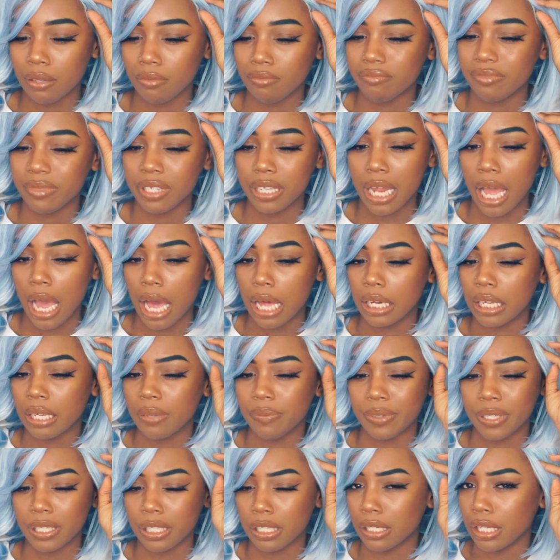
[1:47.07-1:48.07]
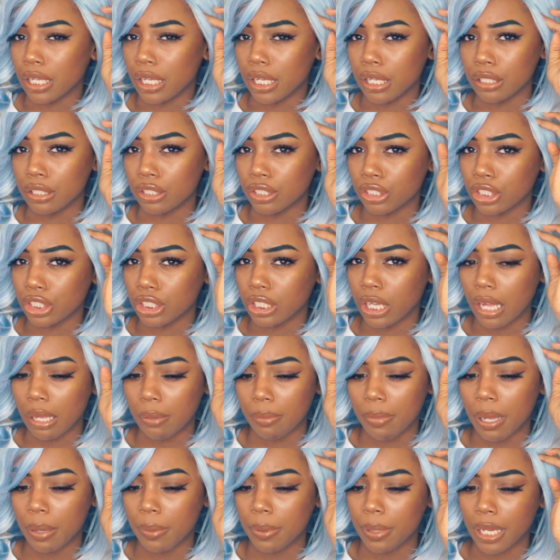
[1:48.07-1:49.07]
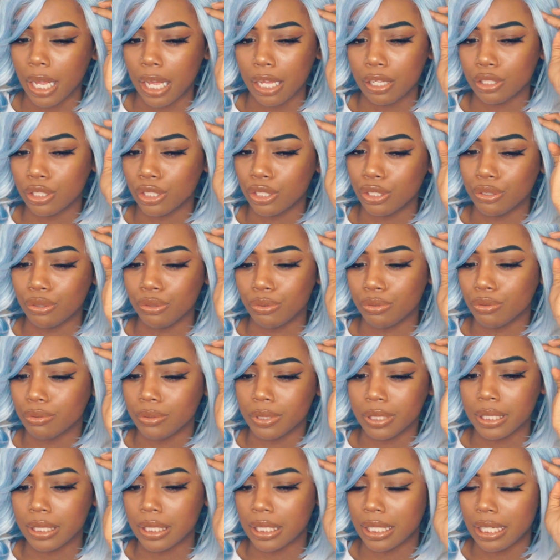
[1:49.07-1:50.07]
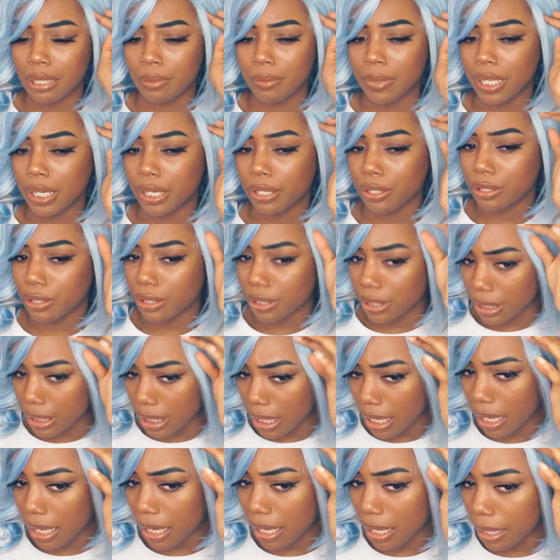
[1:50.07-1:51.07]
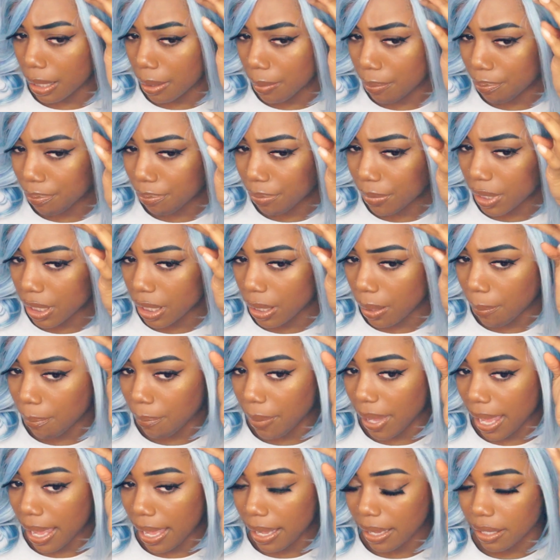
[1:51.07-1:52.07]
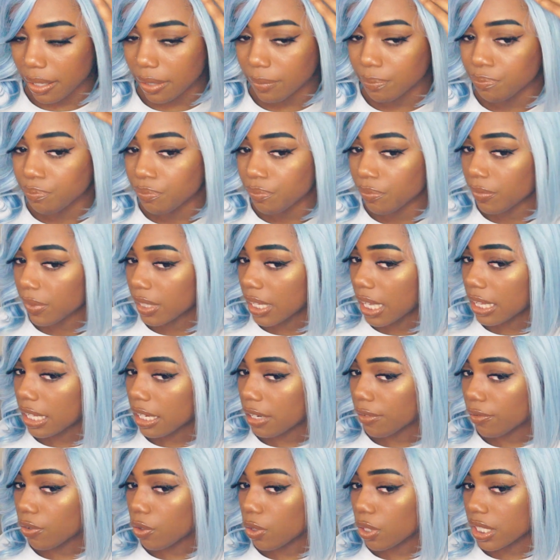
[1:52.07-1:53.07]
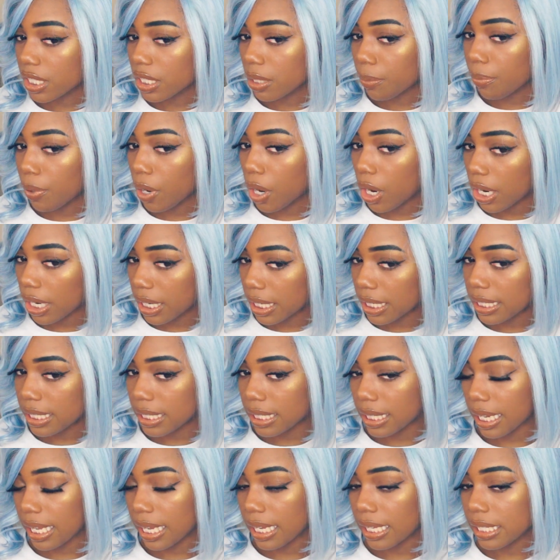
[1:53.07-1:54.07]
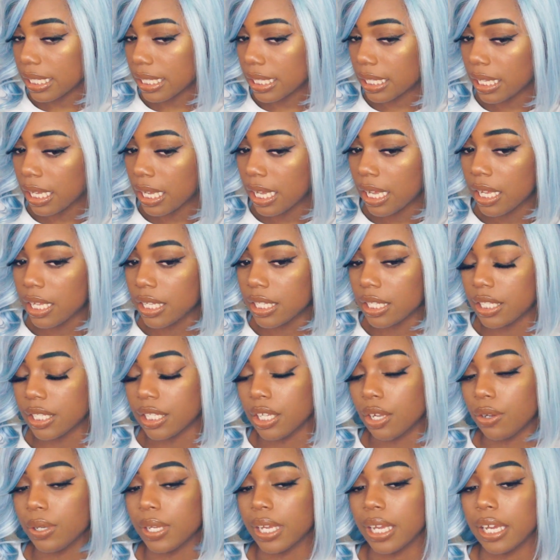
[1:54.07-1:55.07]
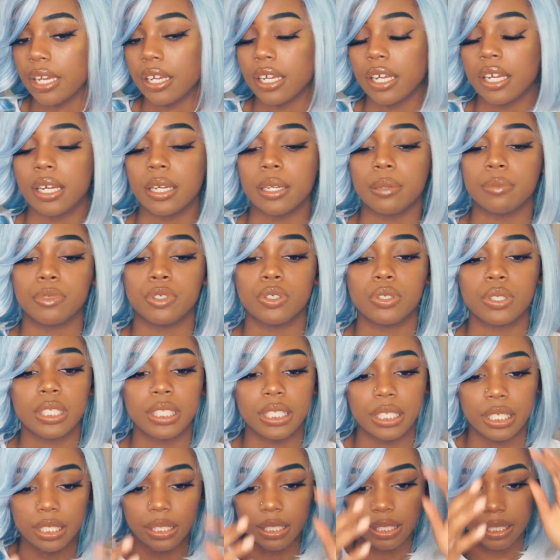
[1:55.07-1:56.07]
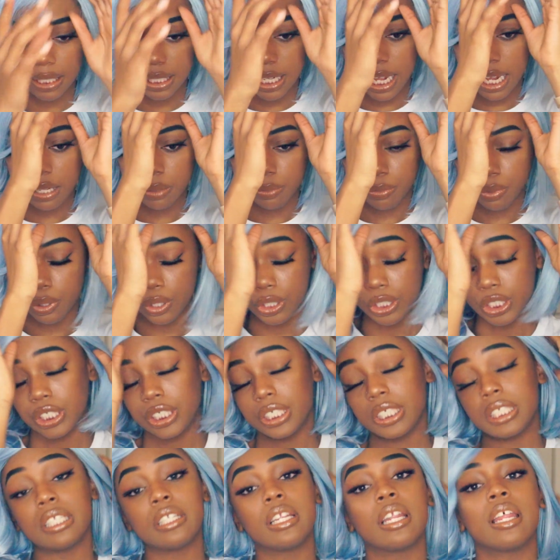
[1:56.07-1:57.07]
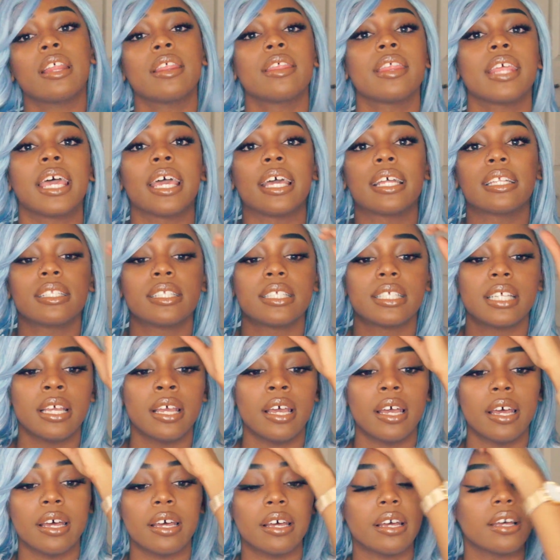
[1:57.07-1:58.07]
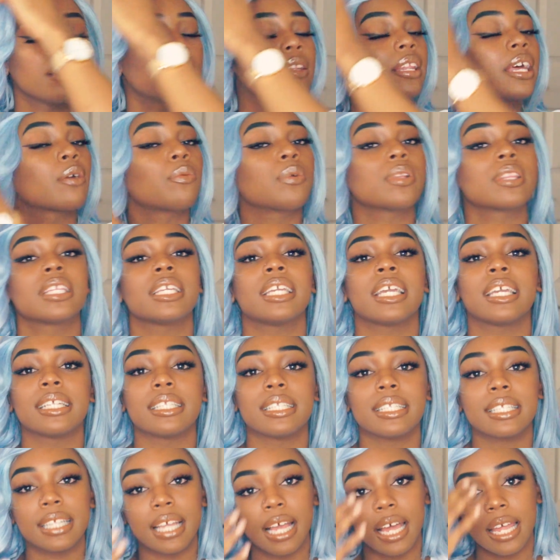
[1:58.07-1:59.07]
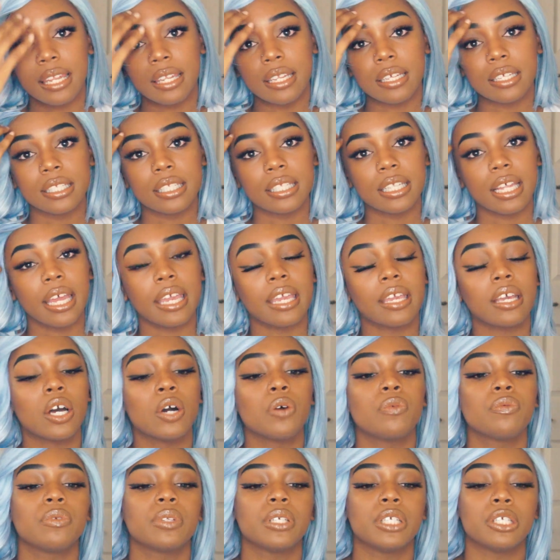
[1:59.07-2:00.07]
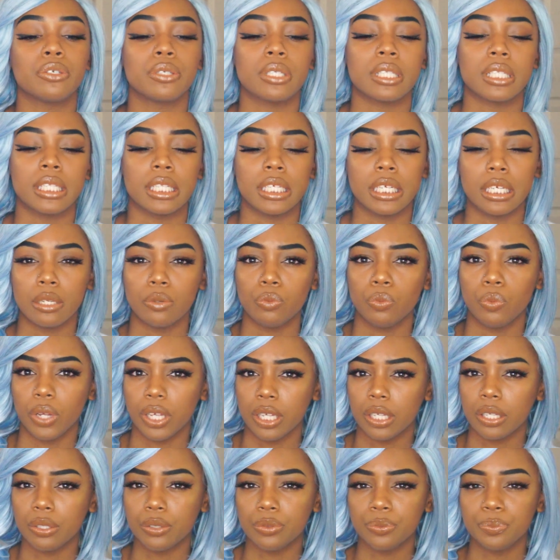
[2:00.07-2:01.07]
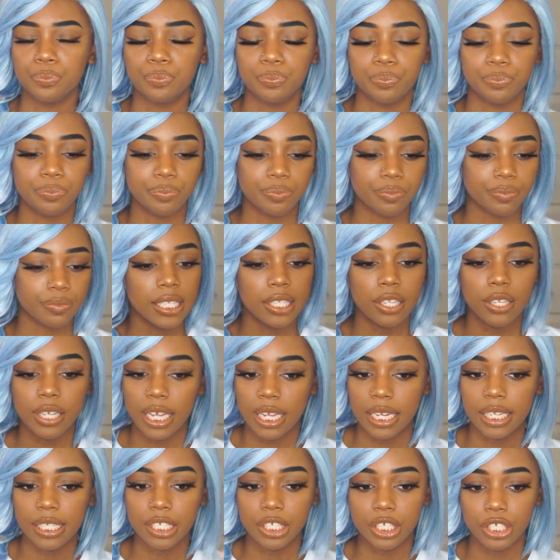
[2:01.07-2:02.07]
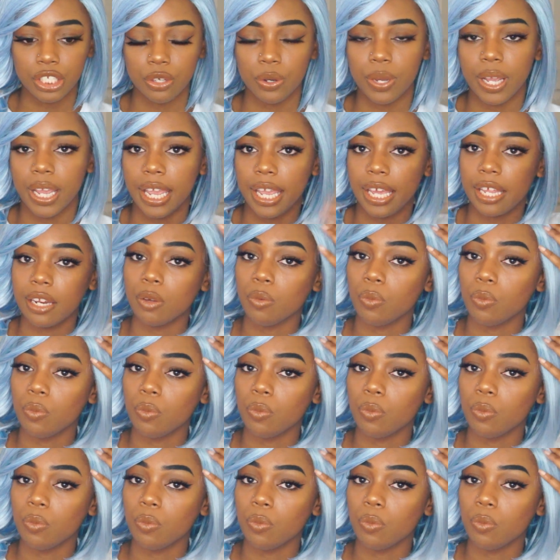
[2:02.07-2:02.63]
not even an inch, like maybe like 2-3 centimeters back. And then of course the part is lace. So yeah, you'll see in the styling portion that like what the inside looks like. Hopefully you can see it well. So yeah, let's just go ahead and